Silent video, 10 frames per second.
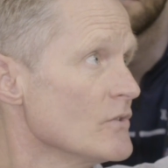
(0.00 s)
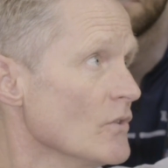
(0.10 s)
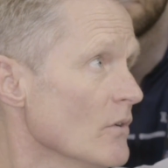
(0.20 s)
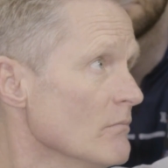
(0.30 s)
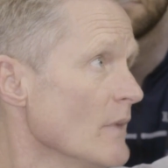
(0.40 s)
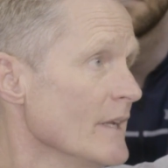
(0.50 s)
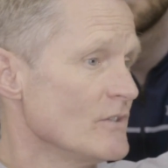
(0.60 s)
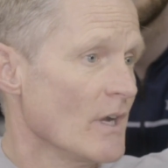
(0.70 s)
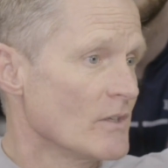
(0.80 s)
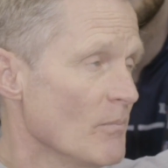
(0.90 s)
So I
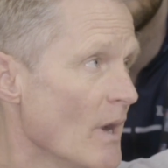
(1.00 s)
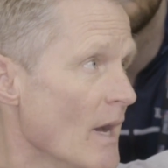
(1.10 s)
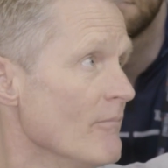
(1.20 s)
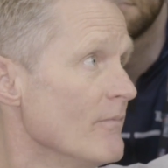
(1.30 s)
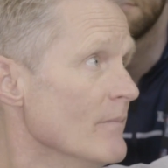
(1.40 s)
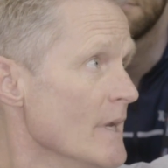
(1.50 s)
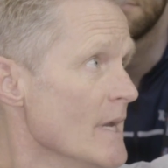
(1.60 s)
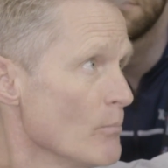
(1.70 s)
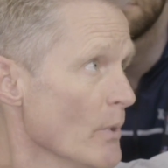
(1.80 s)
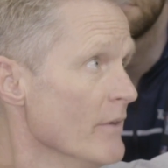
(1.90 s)
talked to Bob
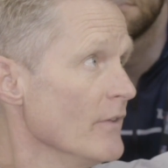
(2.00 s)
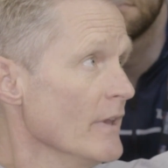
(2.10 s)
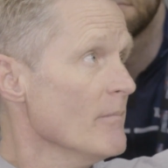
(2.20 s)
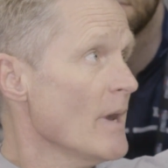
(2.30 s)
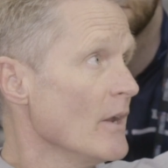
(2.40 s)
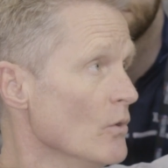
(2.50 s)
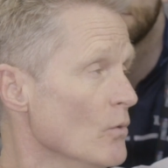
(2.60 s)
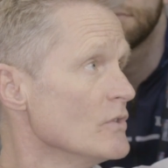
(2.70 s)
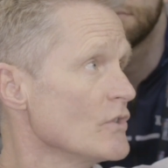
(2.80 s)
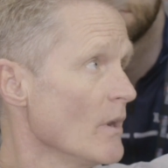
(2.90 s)
briefly about
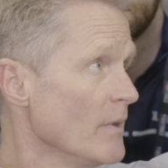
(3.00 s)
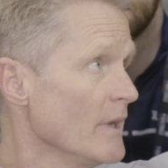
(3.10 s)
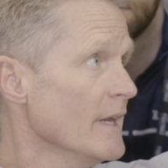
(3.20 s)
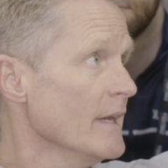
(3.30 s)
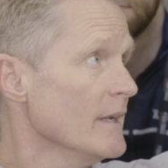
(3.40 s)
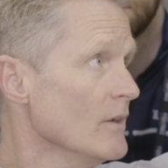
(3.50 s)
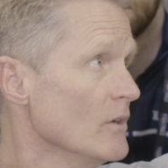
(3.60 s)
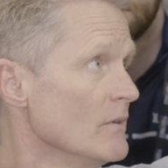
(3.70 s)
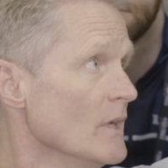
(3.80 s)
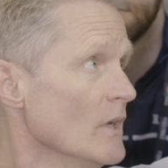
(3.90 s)
who was coming in and
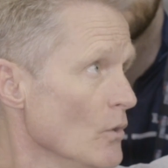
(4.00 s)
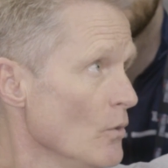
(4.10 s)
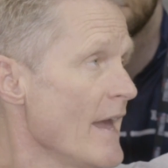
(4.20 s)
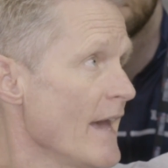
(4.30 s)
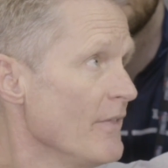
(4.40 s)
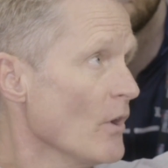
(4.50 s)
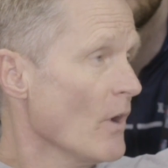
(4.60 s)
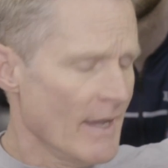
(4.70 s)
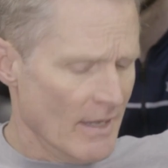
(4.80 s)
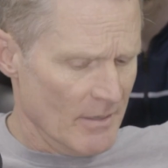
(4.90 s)
who they had their
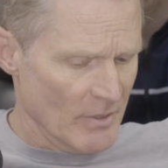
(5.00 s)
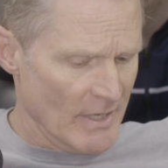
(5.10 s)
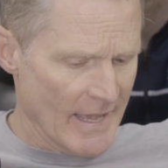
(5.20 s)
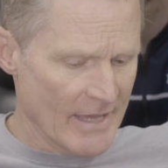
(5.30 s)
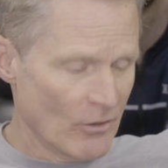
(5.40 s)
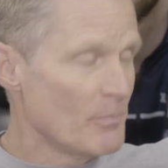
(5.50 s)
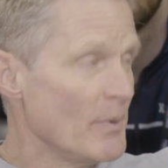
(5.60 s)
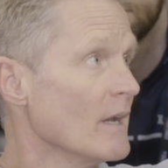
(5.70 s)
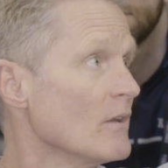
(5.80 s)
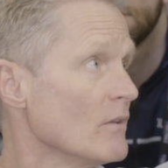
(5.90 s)
eye on, but I, I don't
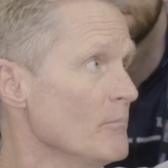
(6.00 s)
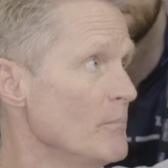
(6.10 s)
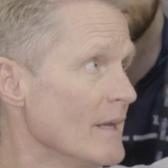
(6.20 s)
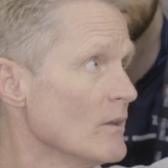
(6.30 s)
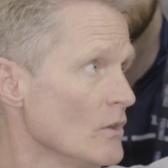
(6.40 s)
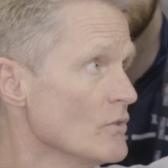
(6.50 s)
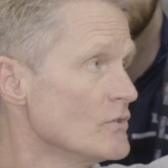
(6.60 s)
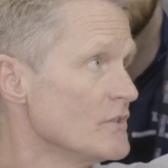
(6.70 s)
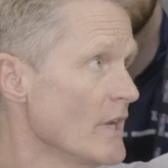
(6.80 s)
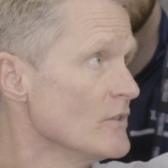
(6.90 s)
pay a, pay
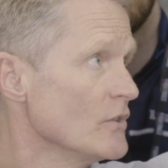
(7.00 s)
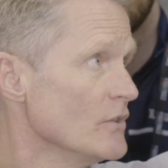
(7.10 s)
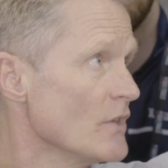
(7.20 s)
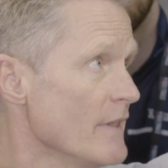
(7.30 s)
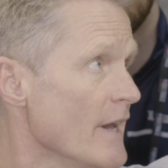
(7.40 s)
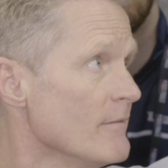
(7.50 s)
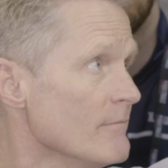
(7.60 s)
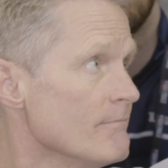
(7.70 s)
close attention to that.